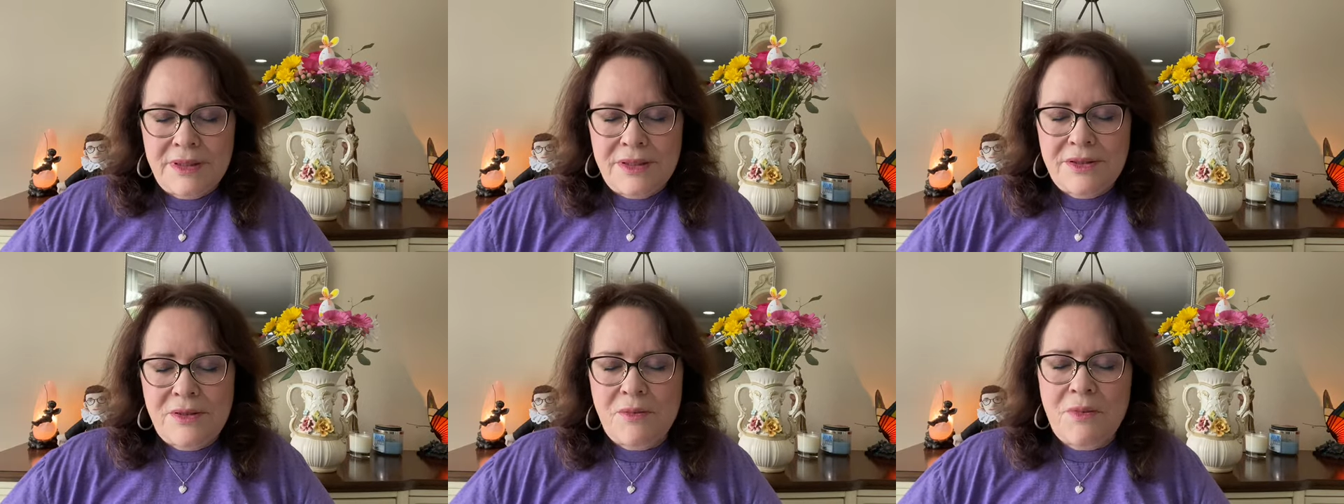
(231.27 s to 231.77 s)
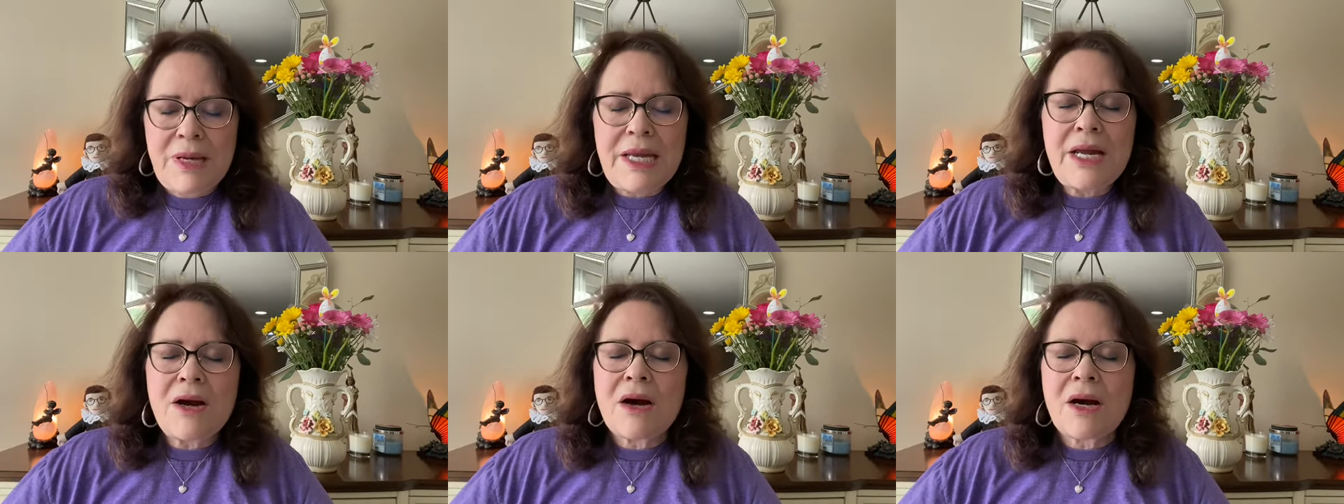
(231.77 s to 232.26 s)
So
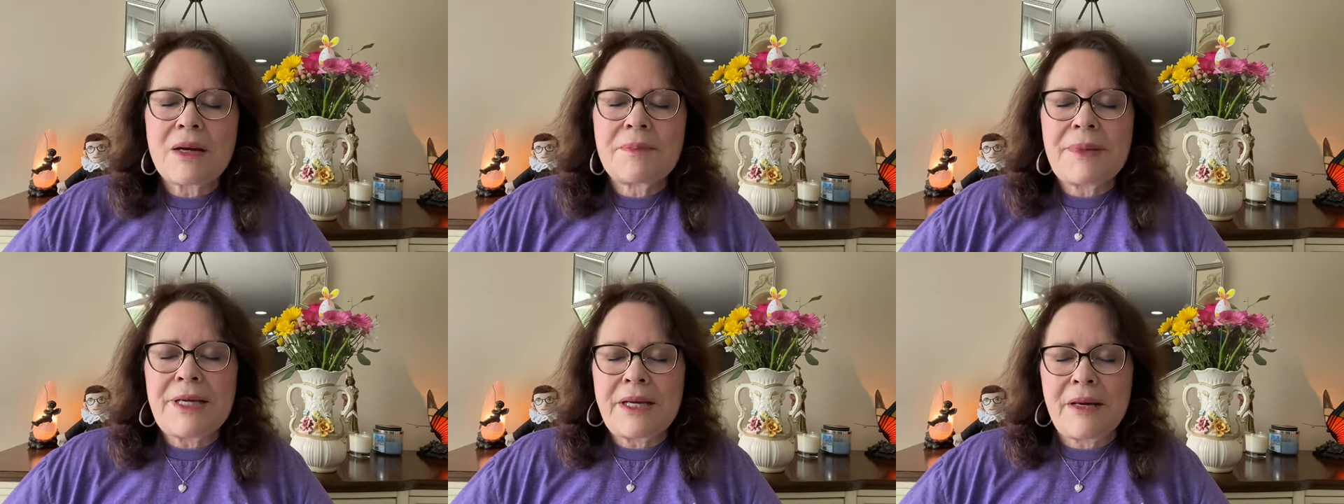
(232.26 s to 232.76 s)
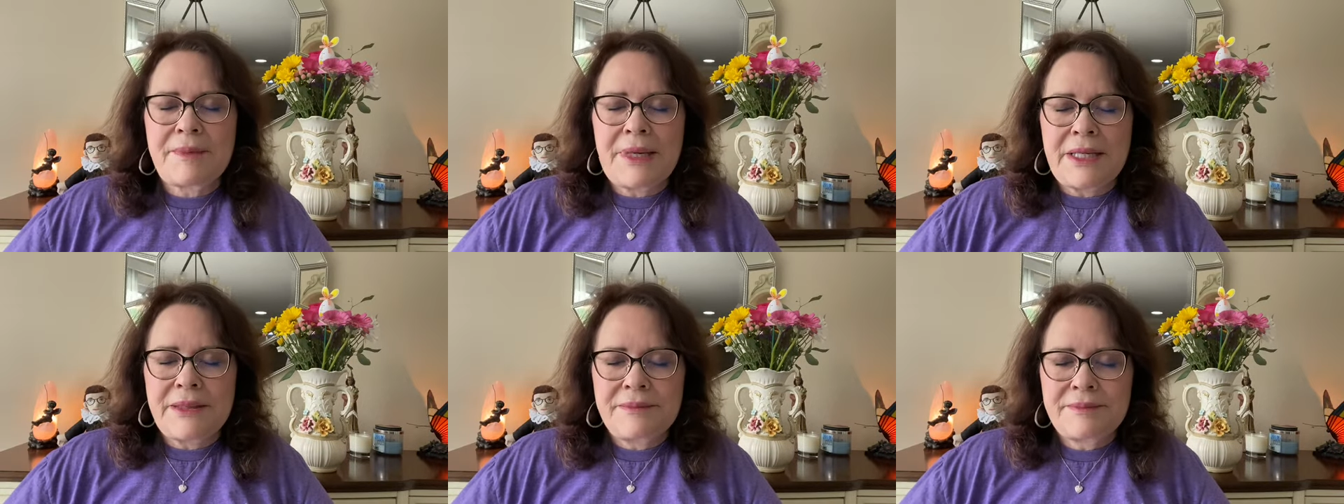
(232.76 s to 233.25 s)
we are
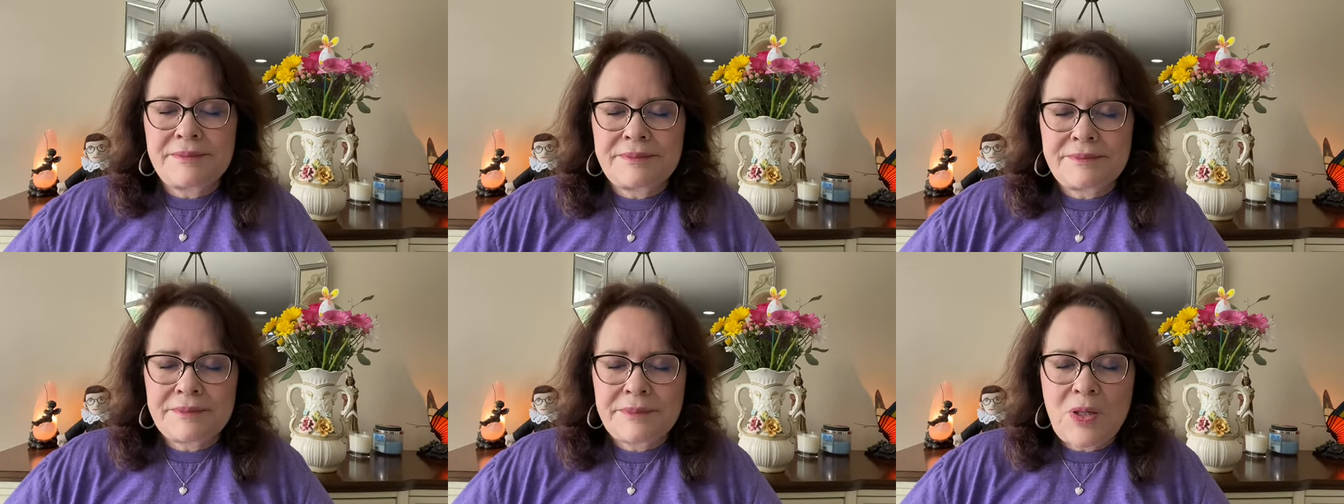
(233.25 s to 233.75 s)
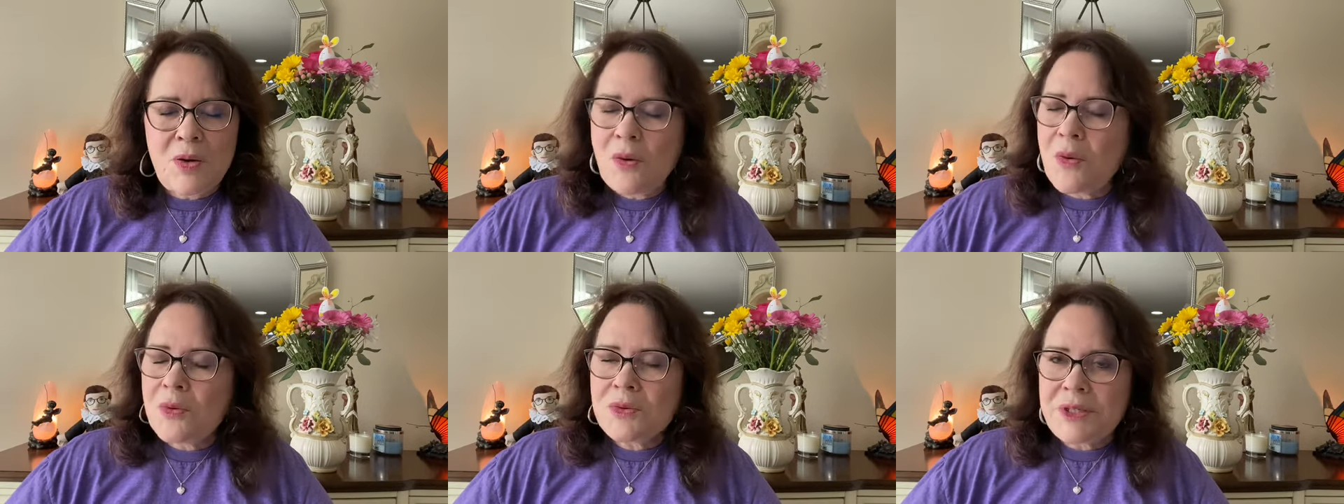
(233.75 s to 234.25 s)
becoming a
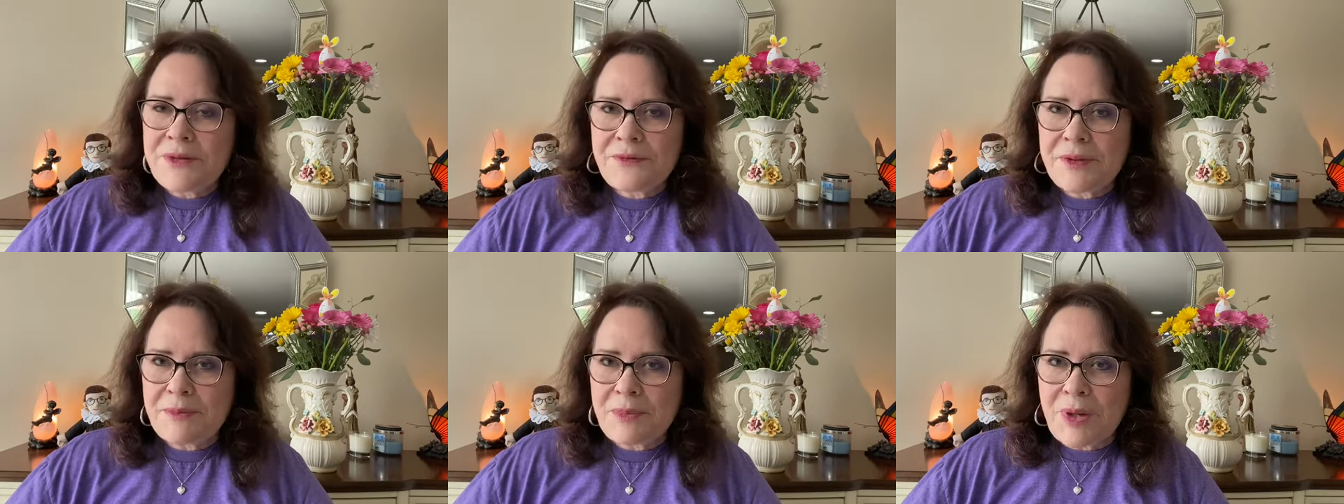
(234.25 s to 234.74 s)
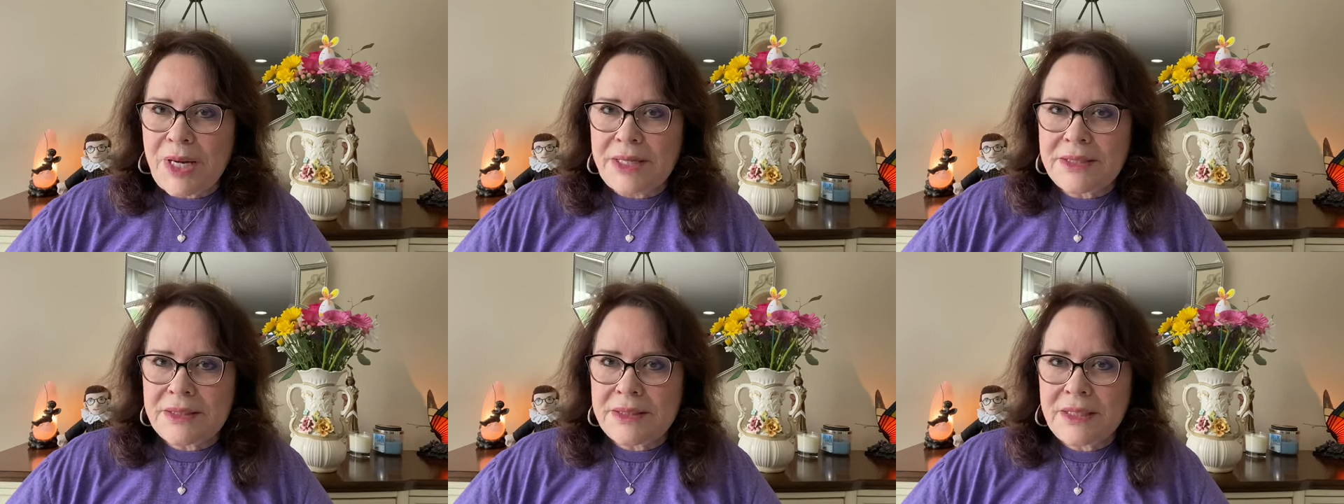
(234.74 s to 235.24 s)
whole different
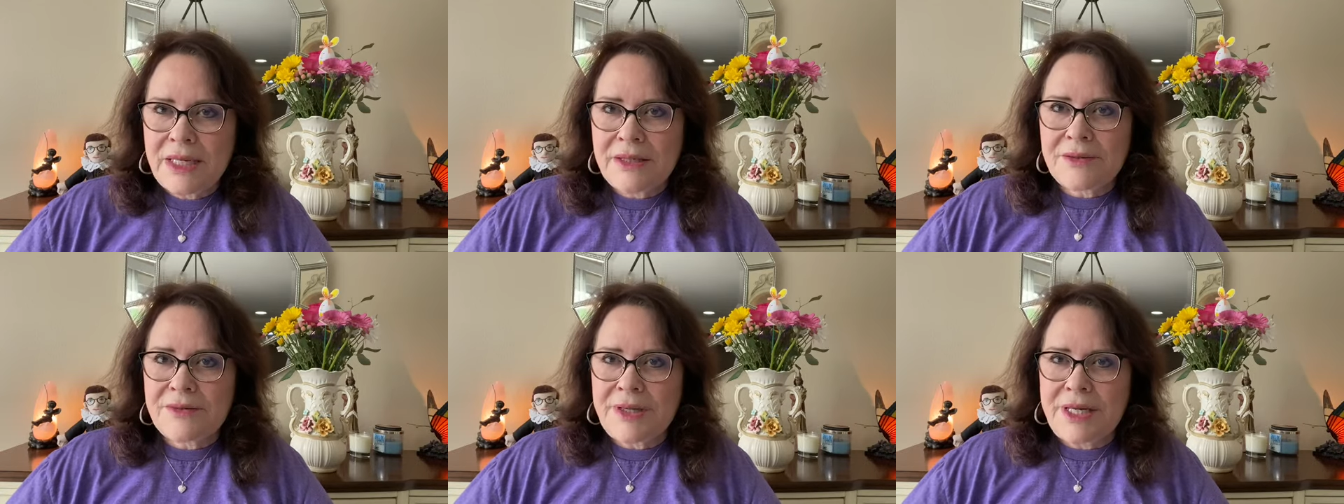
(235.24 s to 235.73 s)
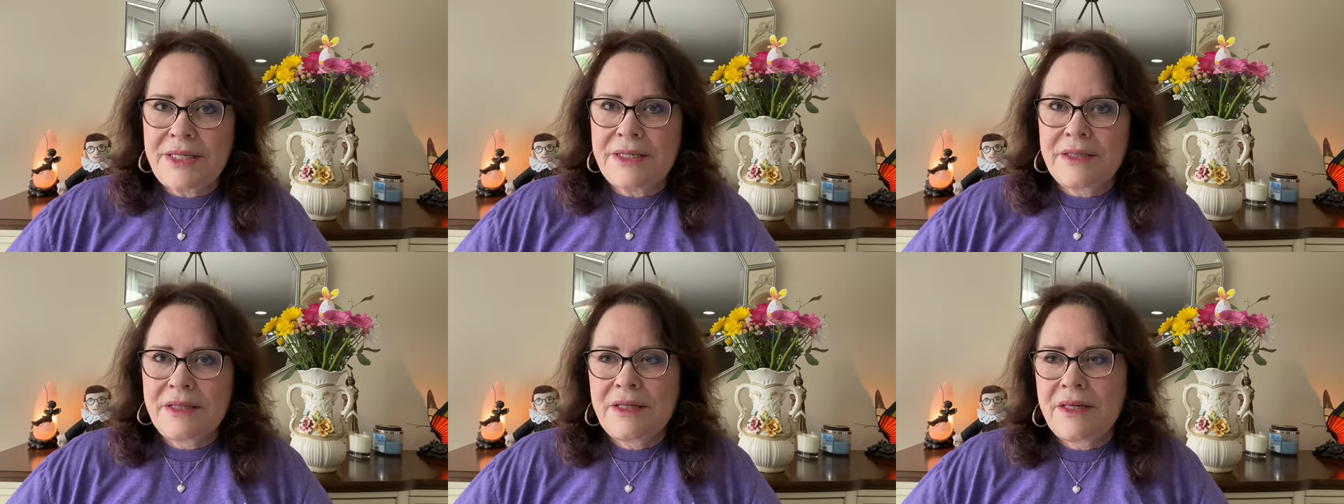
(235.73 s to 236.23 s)
brand and creed
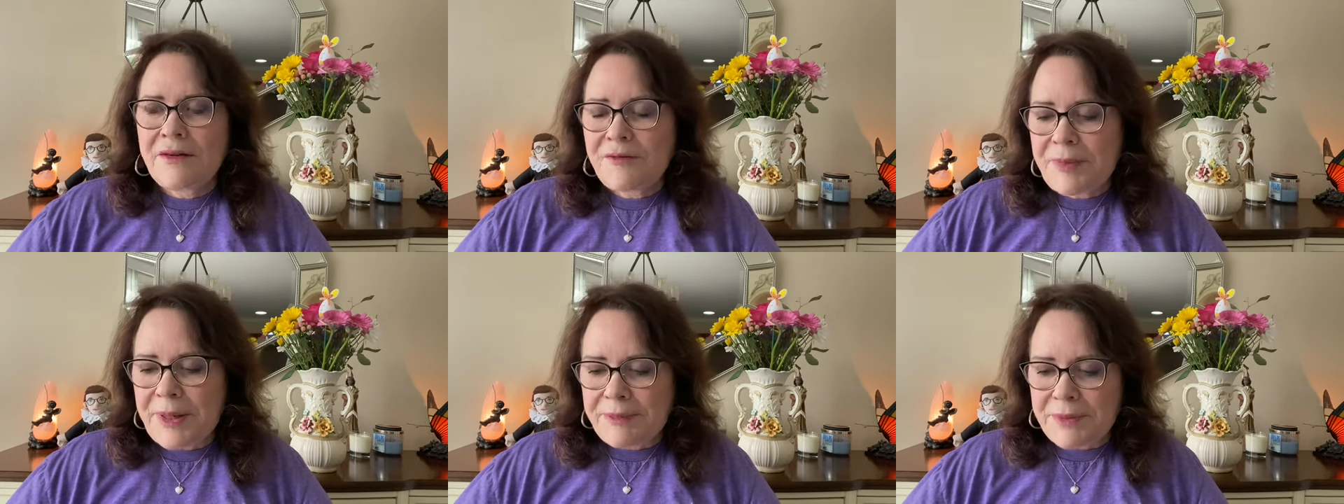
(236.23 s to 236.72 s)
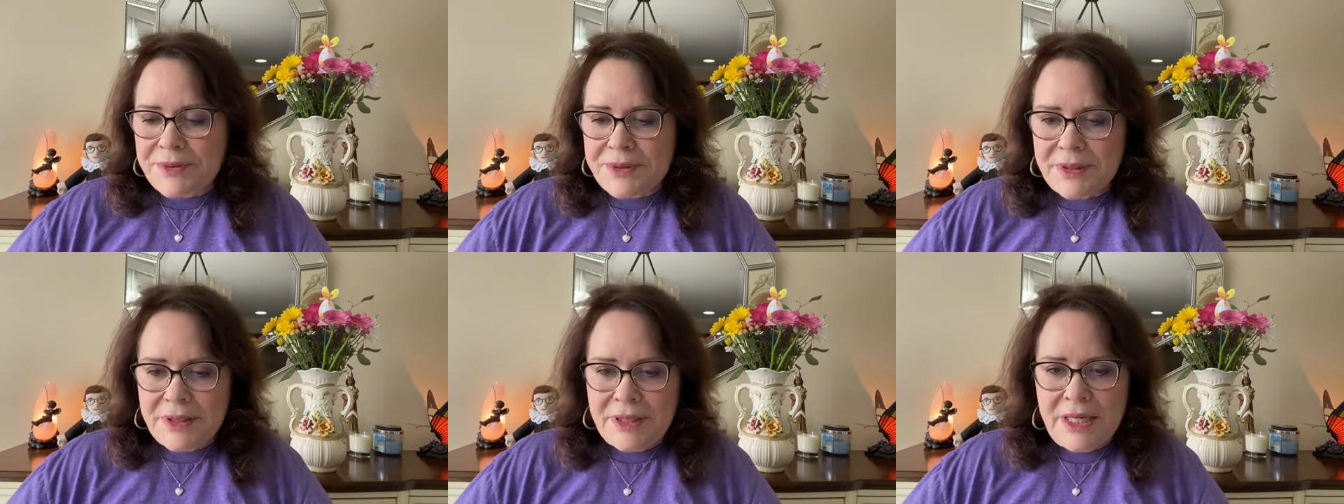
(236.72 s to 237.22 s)
of peoples.